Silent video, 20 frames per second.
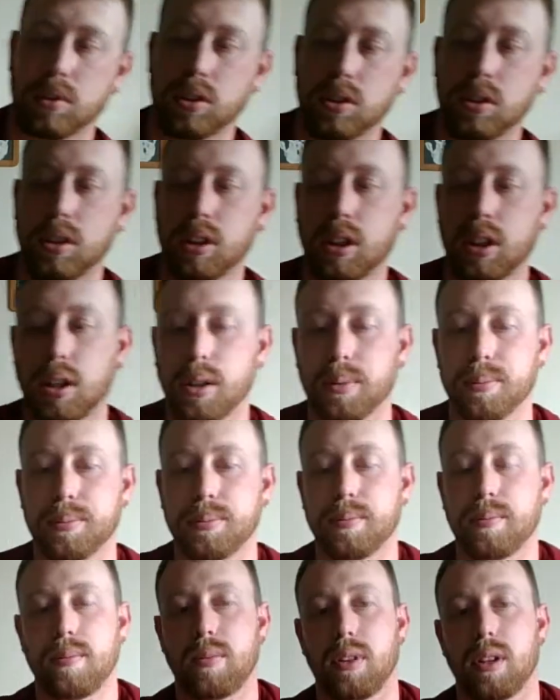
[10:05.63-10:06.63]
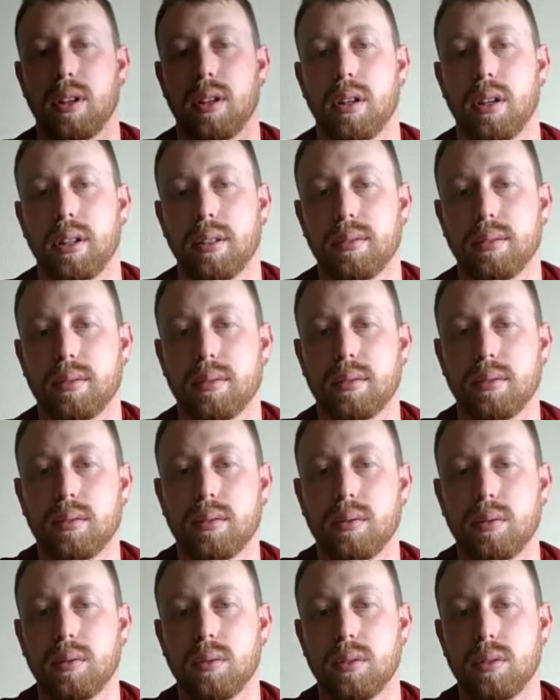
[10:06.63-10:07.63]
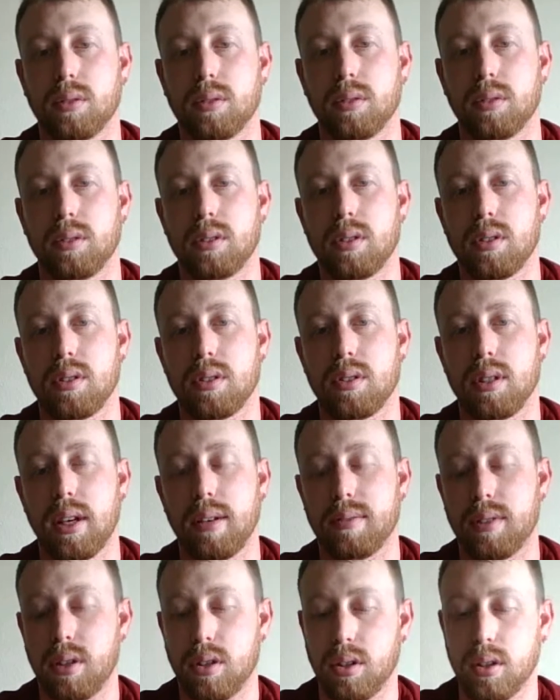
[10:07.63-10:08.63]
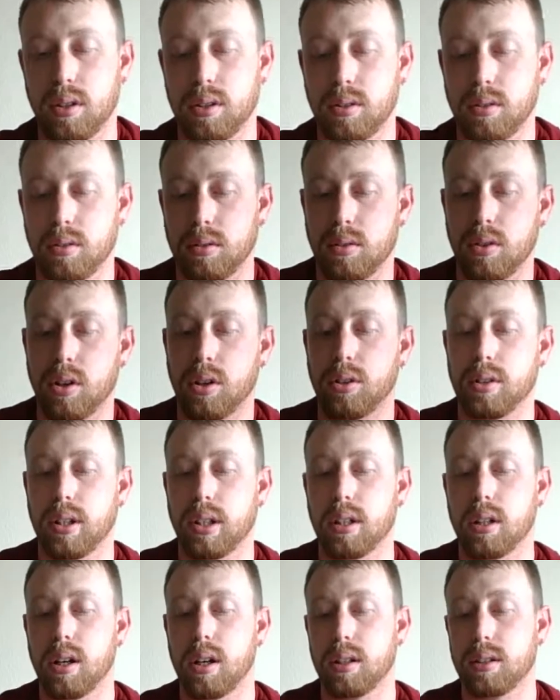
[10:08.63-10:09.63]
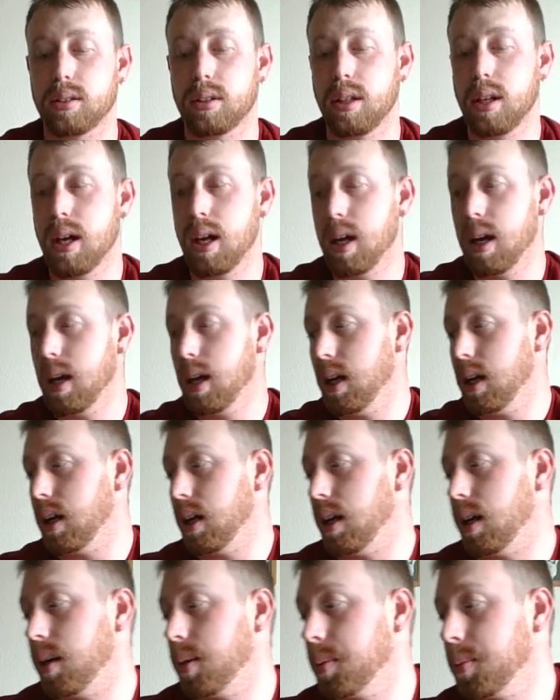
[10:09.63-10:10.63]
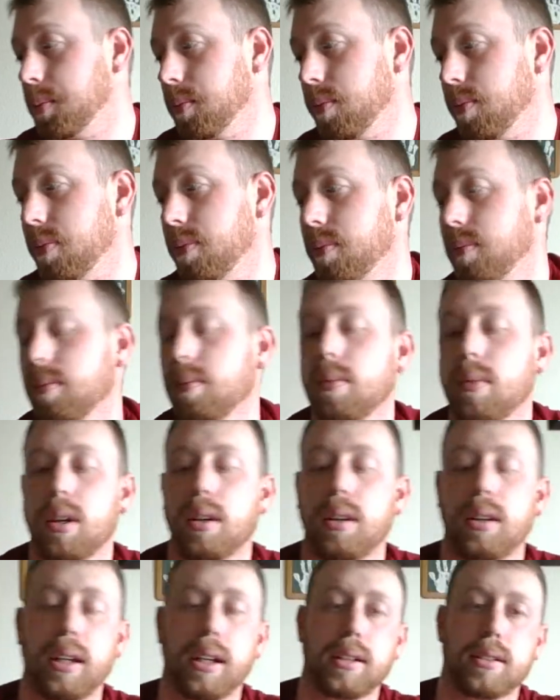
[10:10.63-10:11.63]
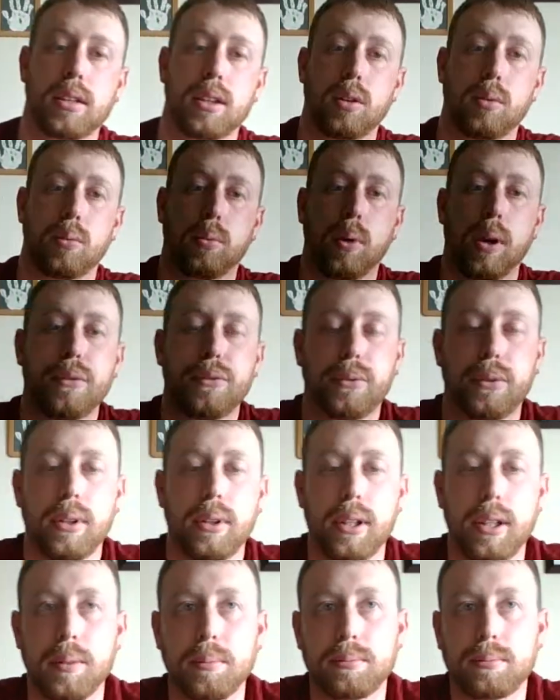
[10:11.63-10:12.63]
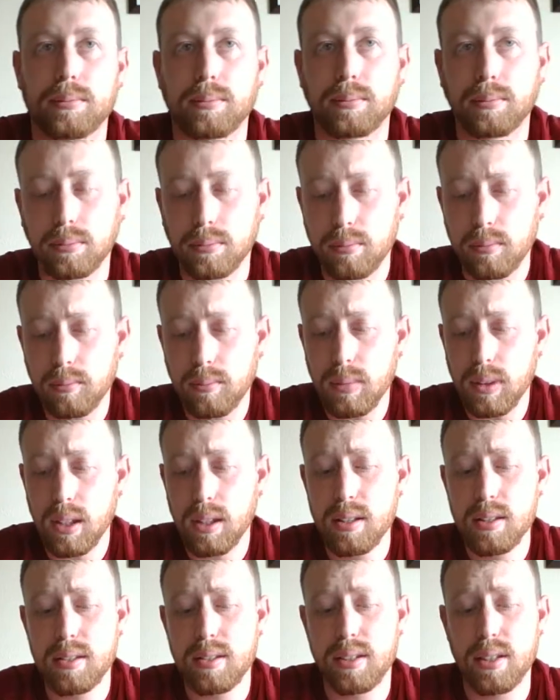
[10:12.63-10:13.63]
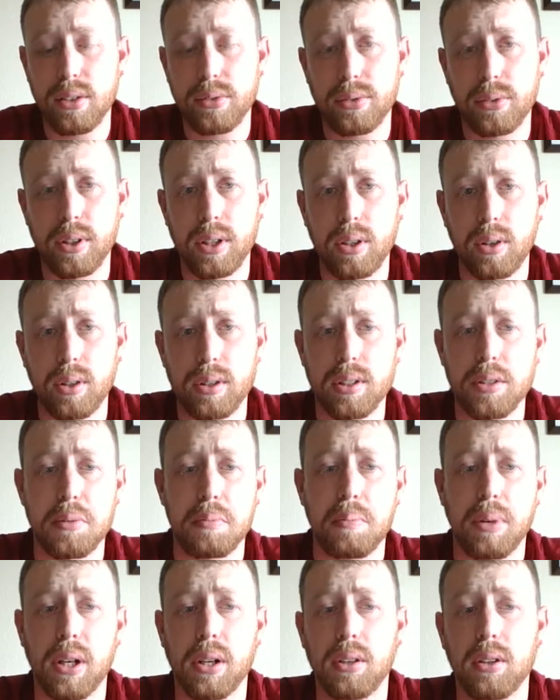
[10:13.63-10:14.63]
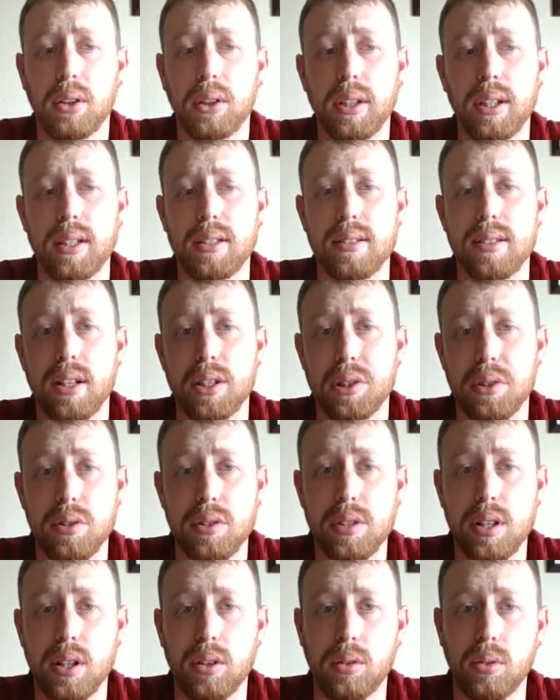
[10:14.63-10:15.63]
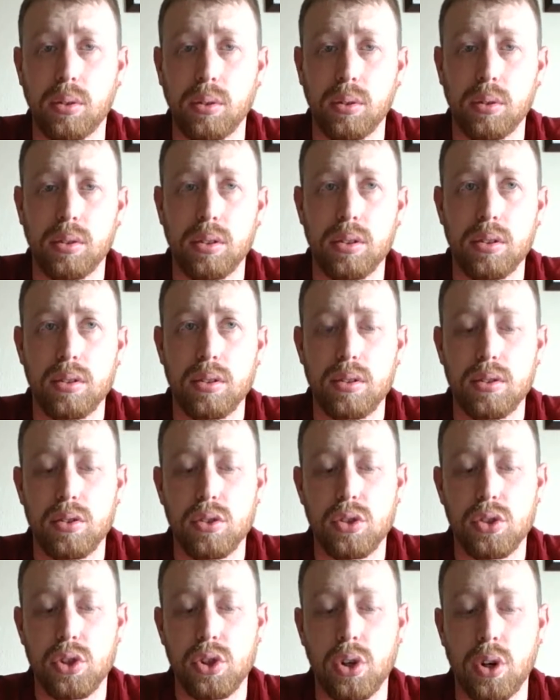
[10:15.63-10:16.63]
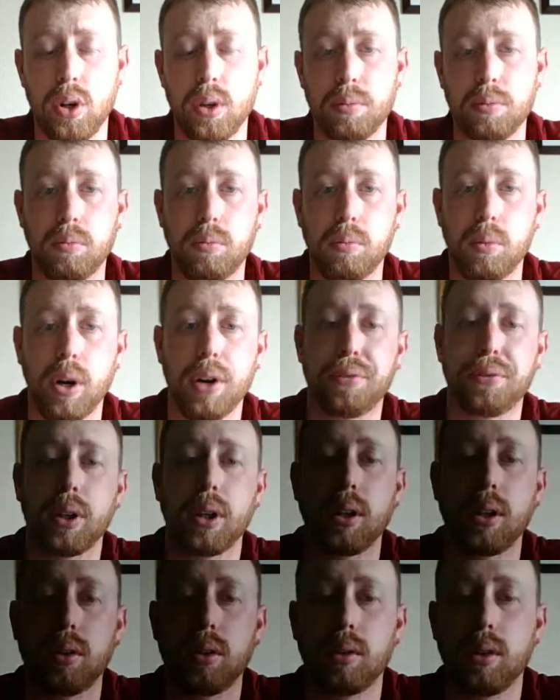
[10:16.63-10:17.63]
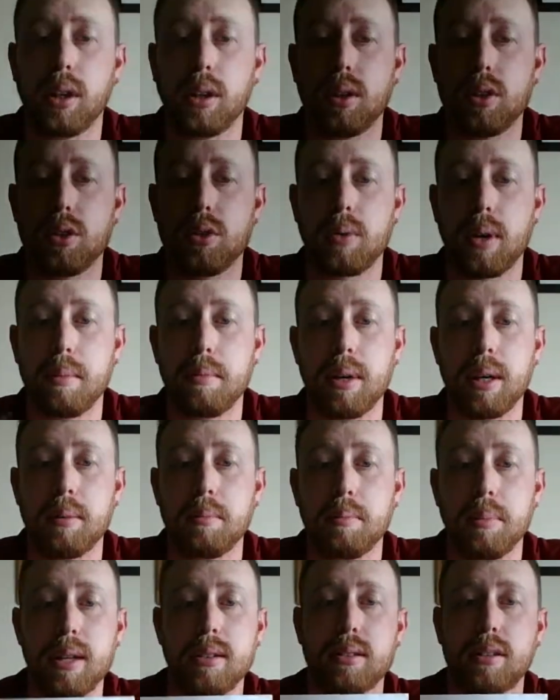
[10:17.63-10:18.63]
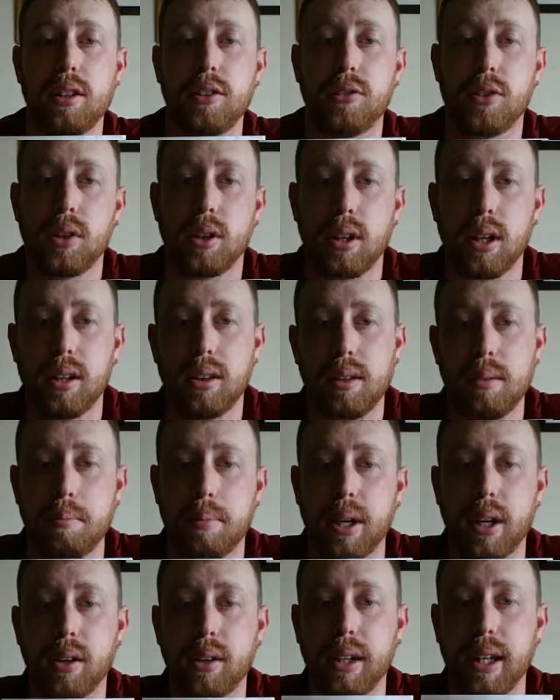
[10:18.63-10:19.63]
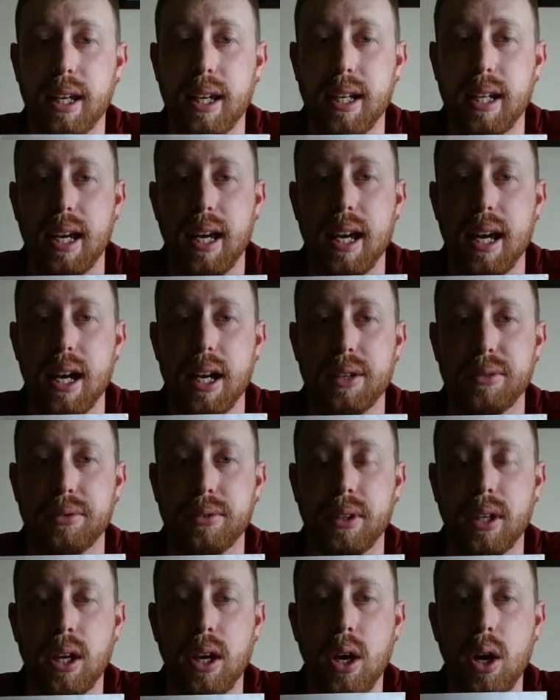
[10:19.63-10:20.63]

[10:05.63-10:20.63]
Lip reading: good to go. All right, safety on, auto decocks. Like I said, the rifling is different on this barrel. It's not your standard sharp rifling, and this is what I mean. Basically, if you cut the barrel in half